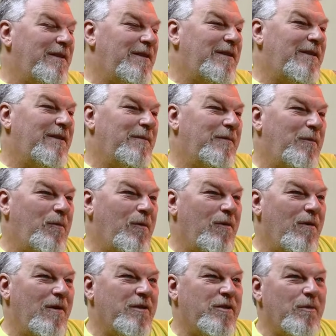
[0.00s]
Um,
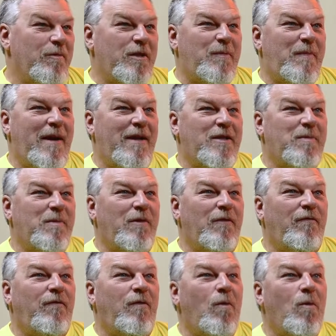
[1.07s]
we're also responsible
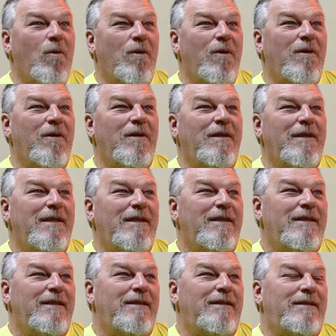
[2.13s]
for
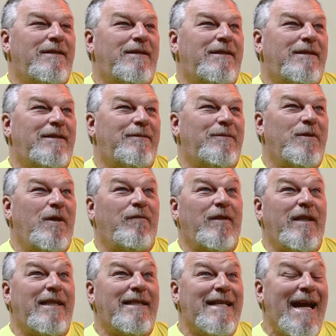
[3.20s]
uh,
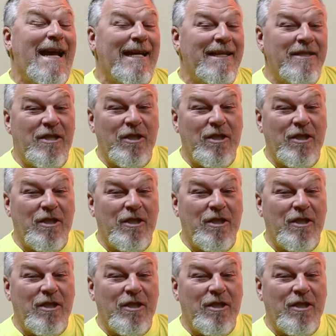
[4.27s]
roughly 10